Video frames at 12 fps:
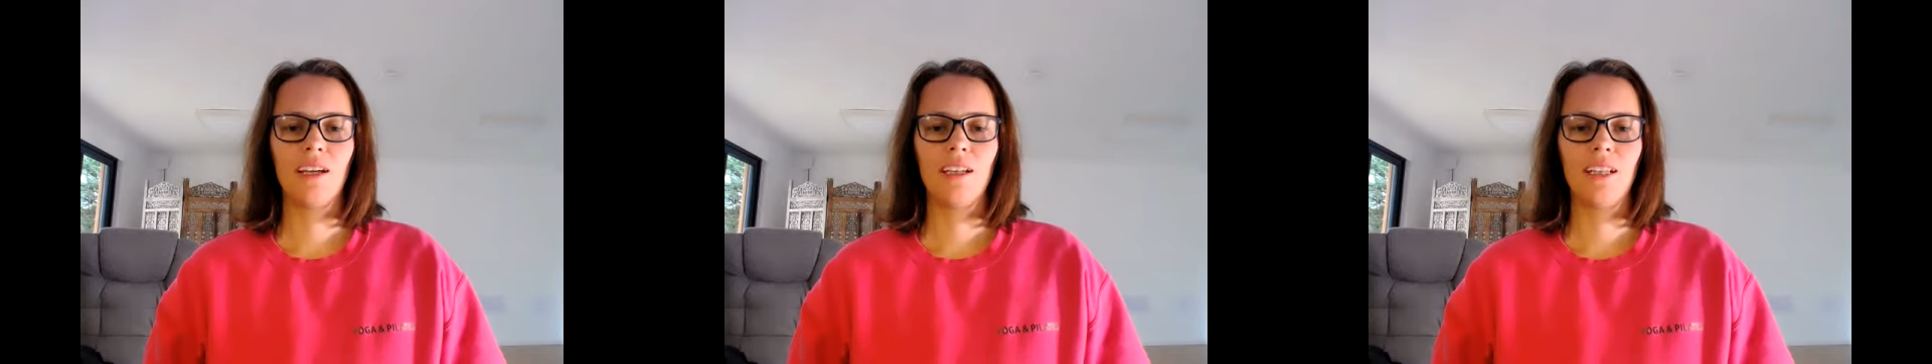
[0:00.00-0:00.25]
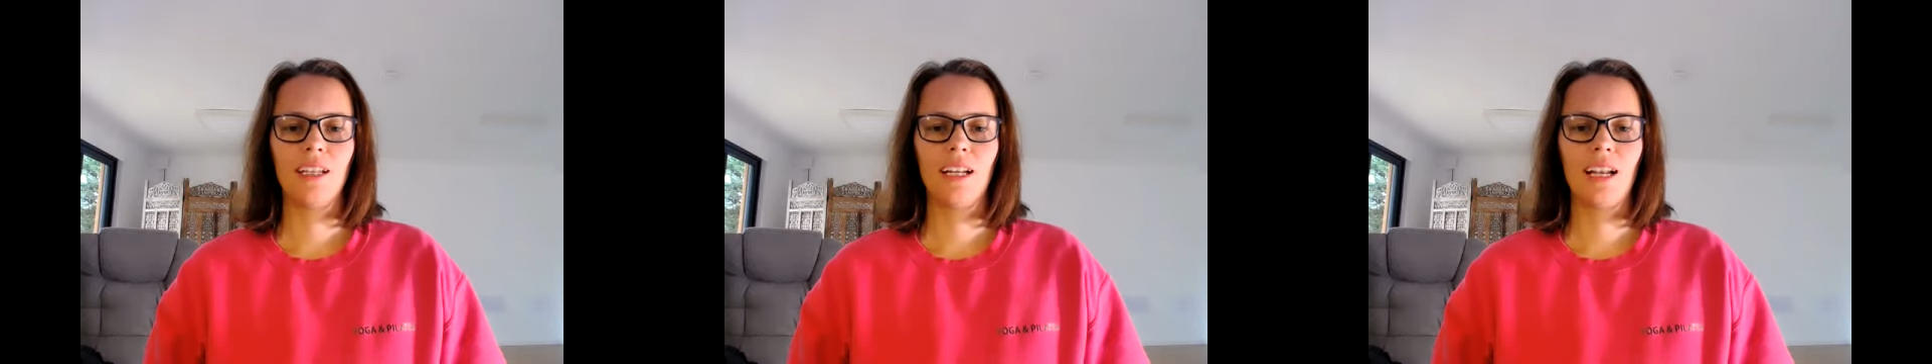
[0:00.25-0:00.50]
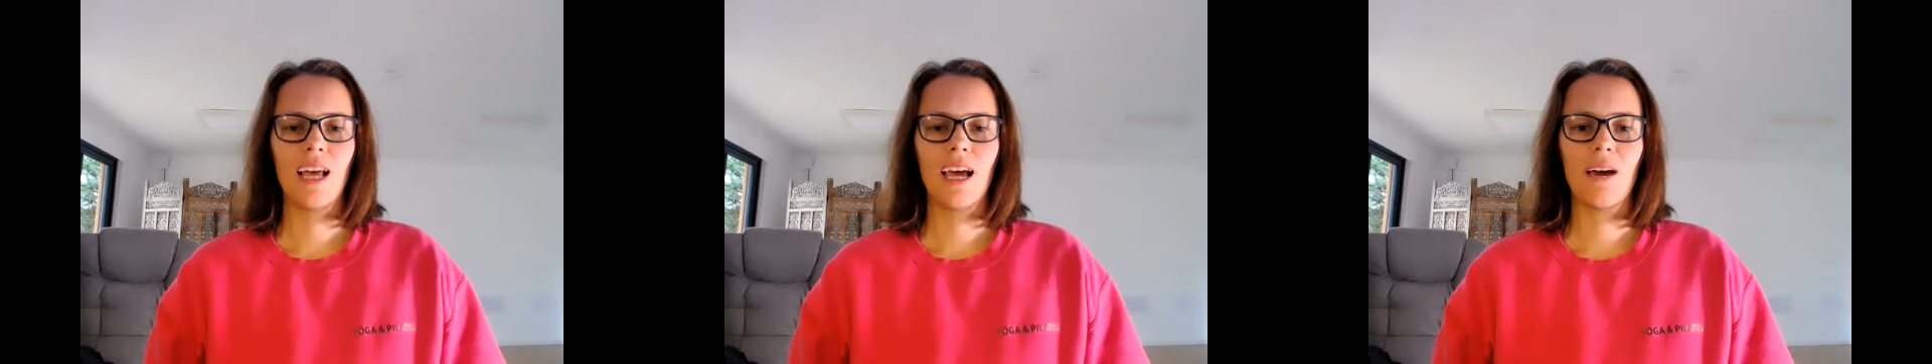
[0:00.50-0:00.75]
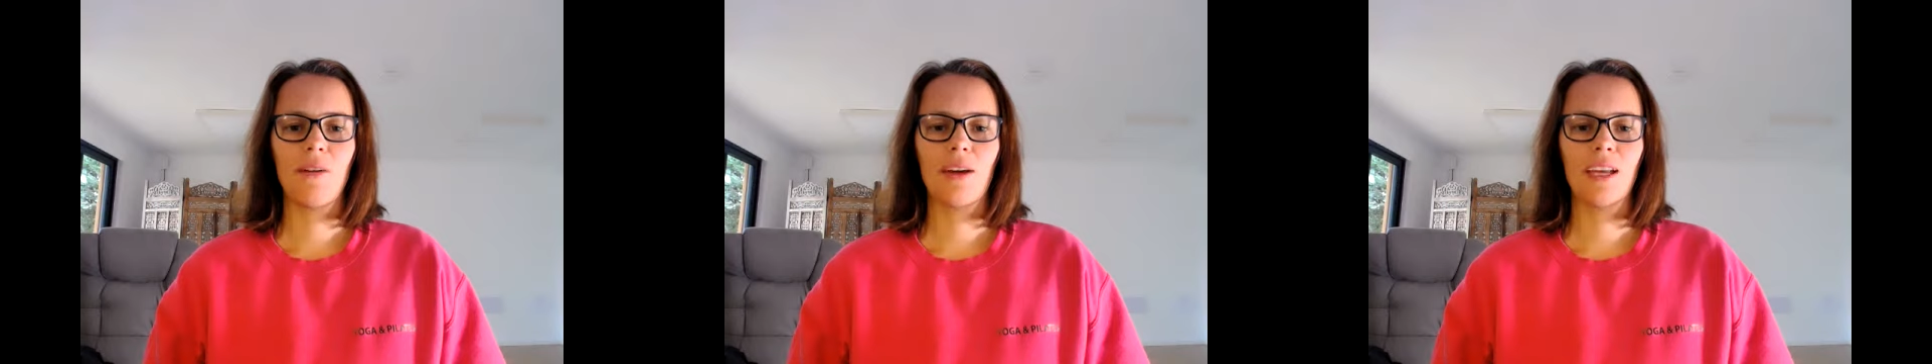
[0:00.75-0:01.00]
And
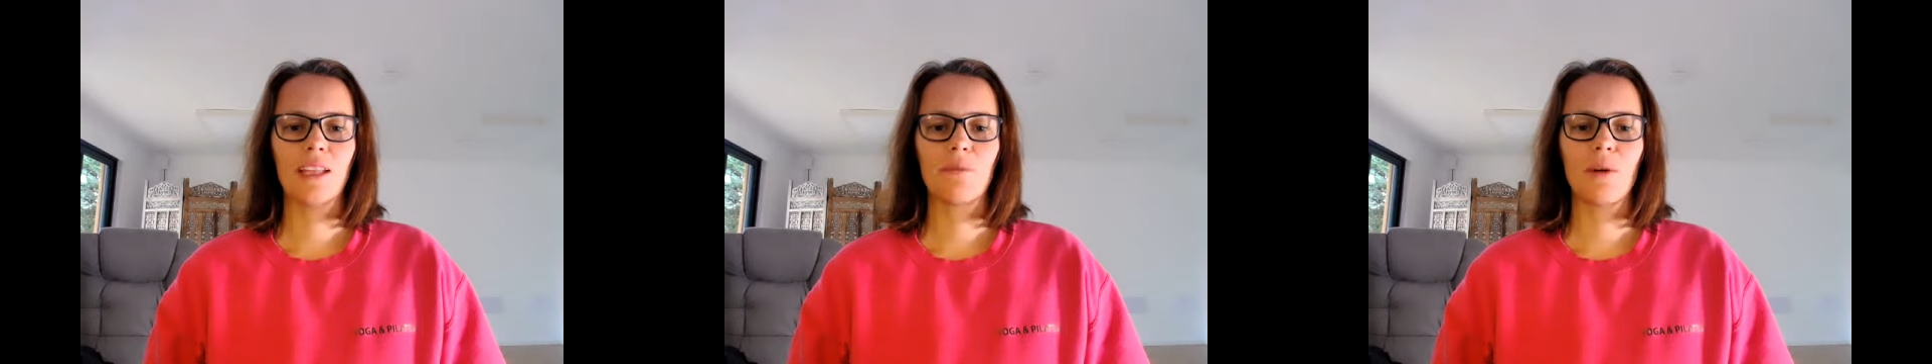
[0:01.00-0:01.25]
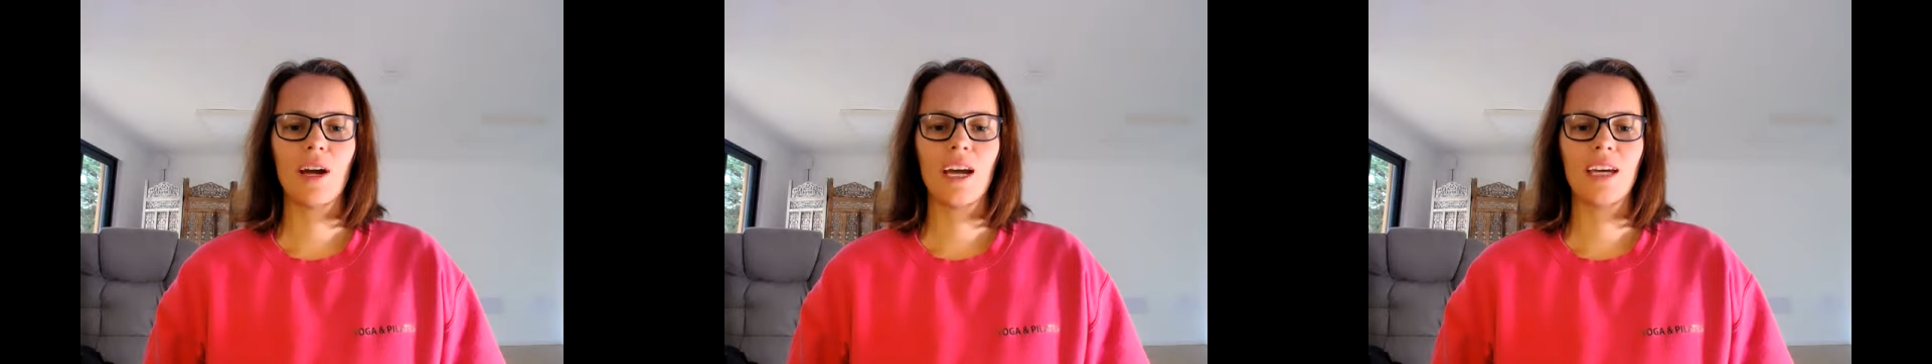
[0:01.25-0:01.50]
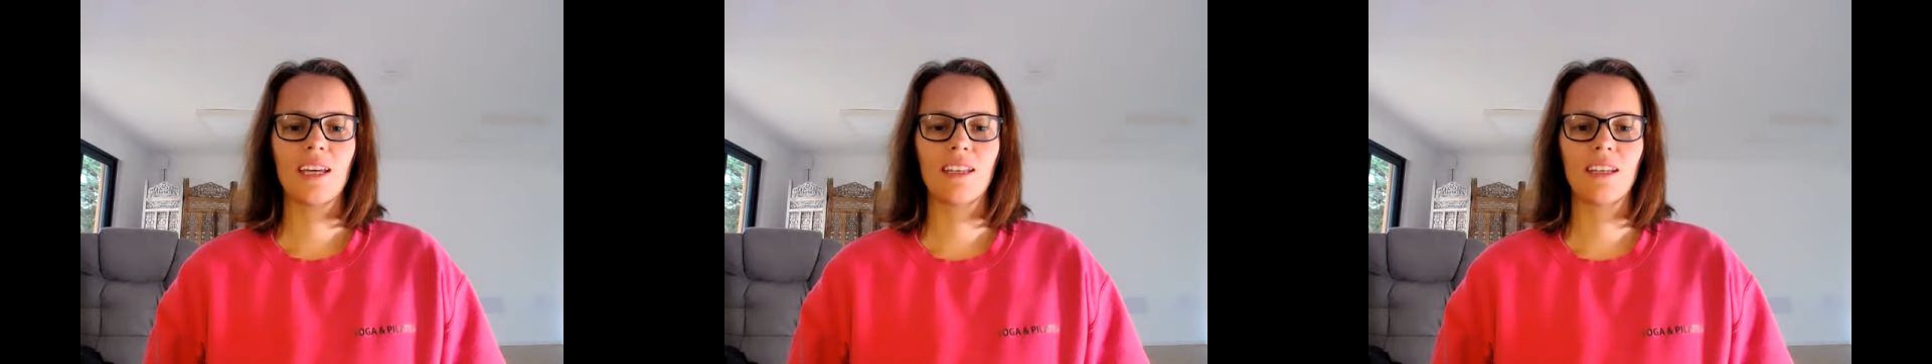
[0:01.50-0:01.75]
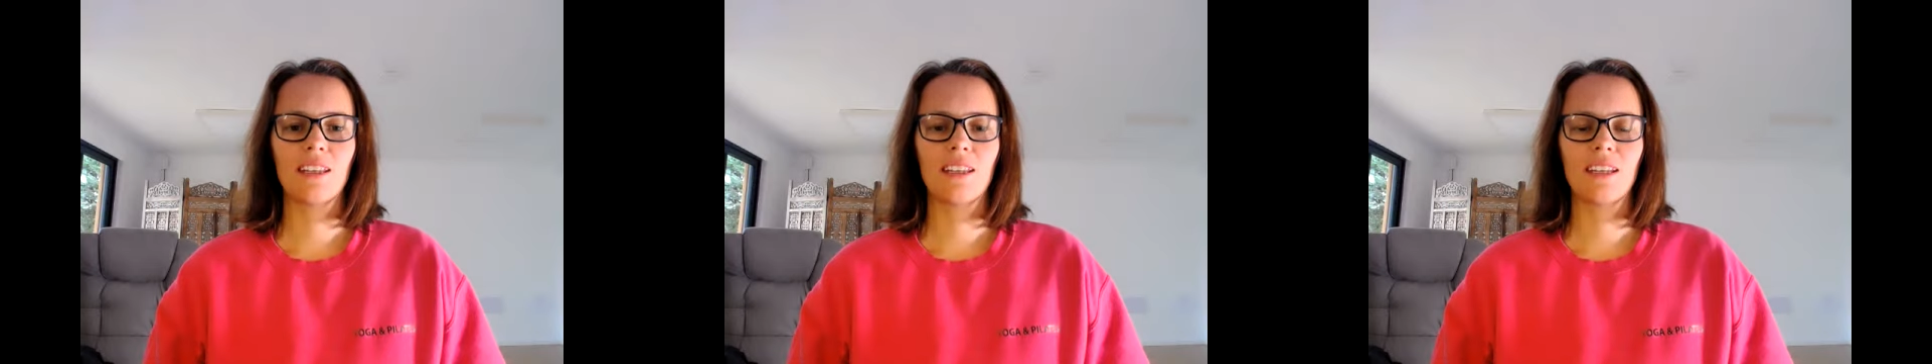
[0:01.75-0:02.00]
allowing the breath
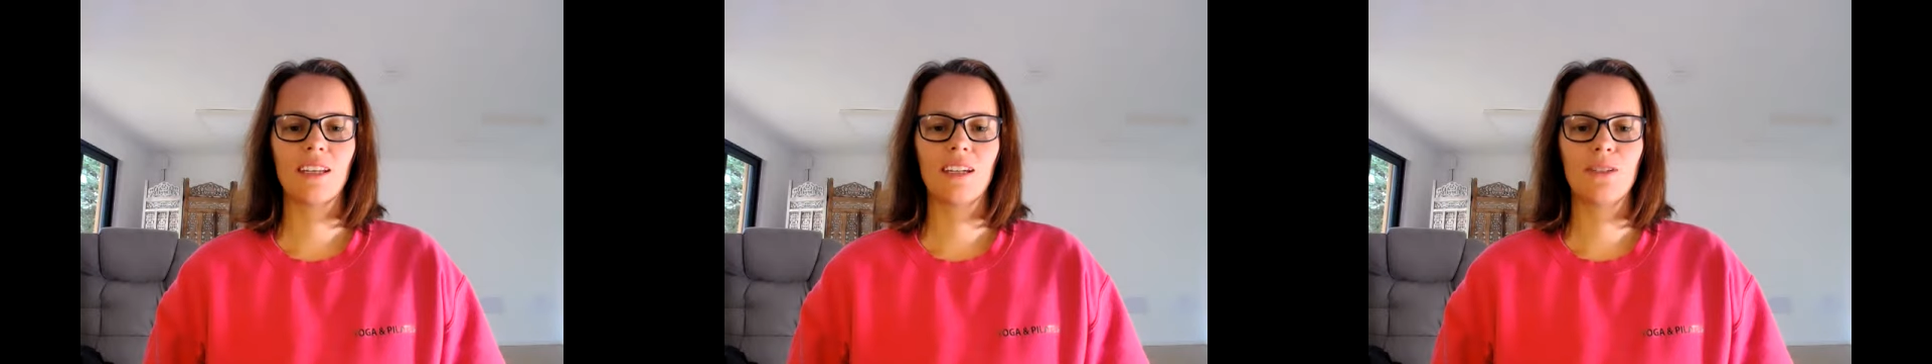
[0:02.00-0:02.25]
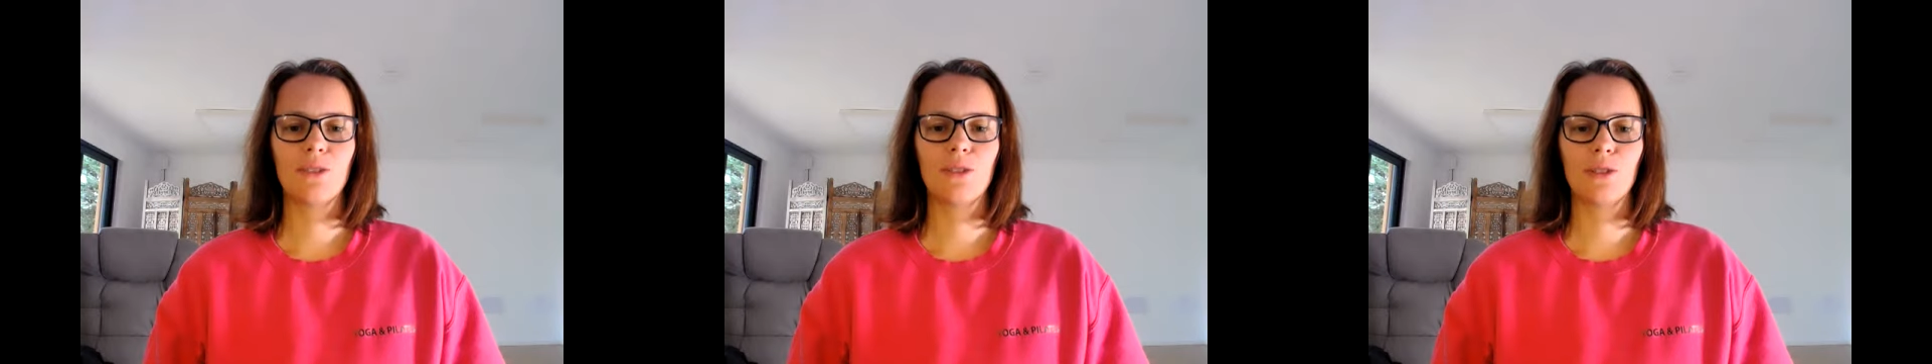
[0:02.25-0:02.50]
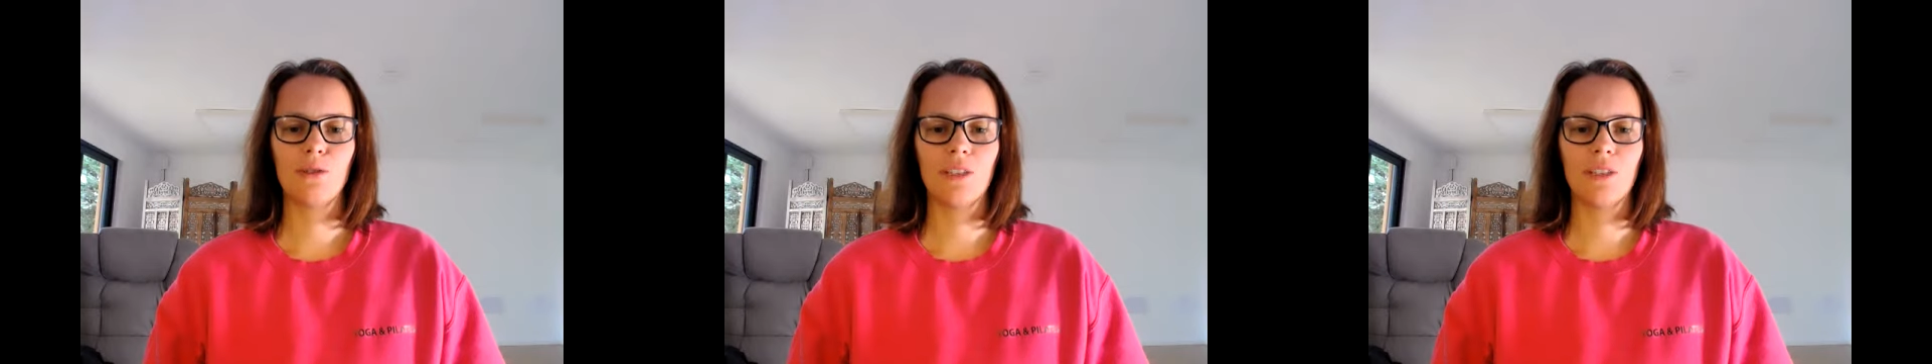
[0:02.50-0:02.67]
to